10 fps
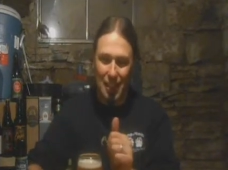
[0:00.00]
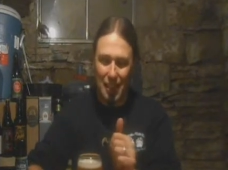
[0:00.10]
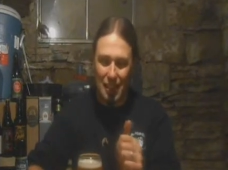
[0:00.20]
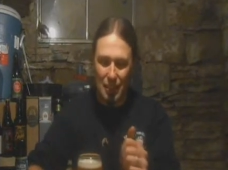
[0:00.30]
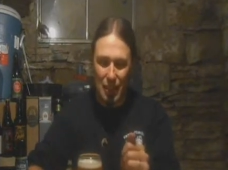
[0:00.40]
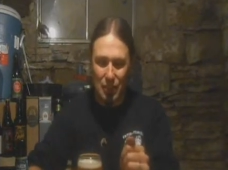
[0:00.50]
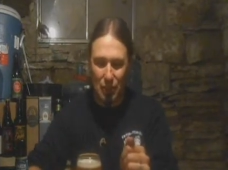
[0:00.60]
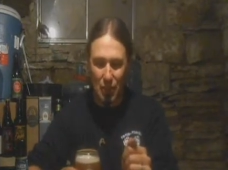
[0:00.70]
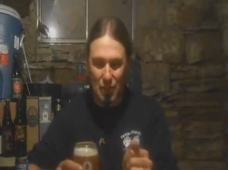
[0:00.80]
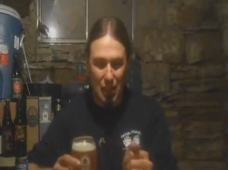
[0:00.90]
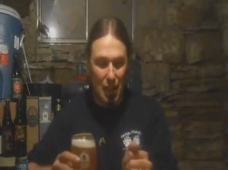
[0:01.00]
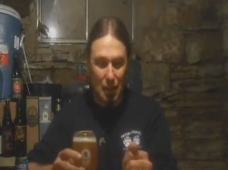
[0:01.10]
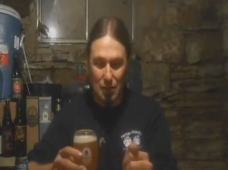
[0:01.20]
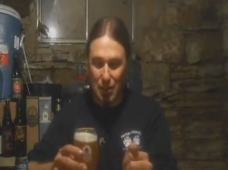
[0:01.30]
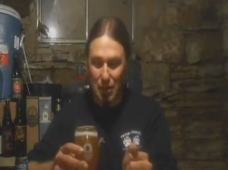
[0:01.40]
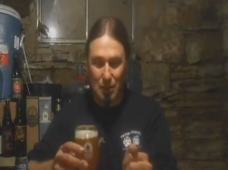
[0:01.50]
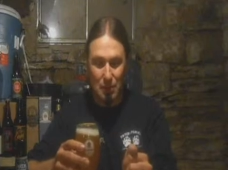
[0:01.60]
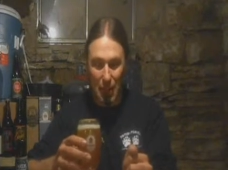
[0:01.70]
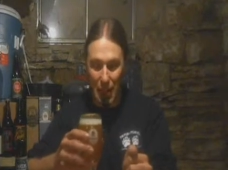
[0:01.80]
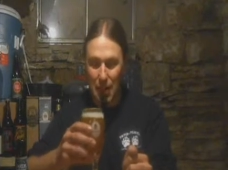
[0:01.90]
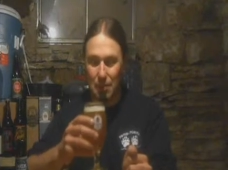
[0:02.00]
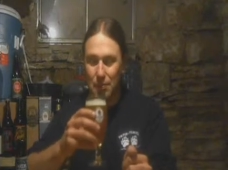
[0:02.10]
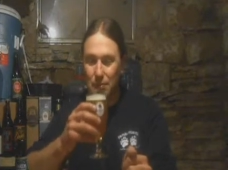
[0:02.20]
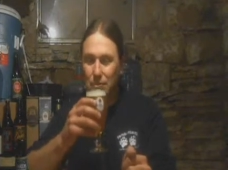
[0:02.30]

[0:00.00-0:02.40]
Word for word: as far as the hops go. Damn.